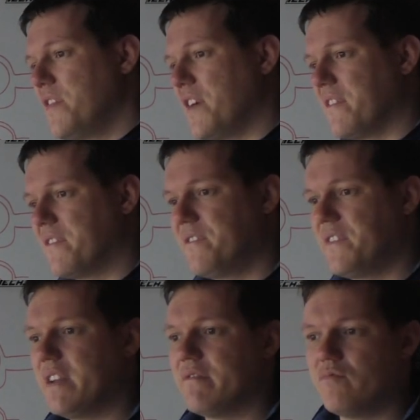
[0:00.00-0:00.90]
that
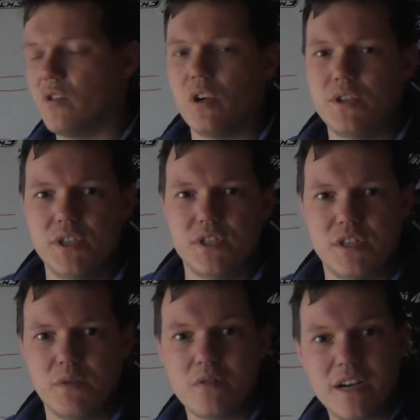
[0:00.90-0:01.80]
fit rotors
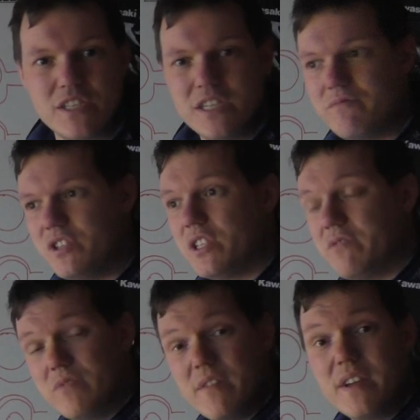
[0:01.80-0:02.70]
that were actually
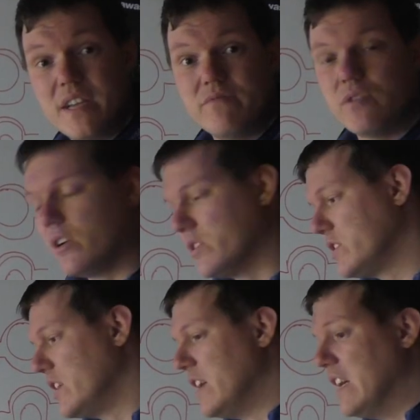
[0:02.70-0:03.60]
originally riveted rotors.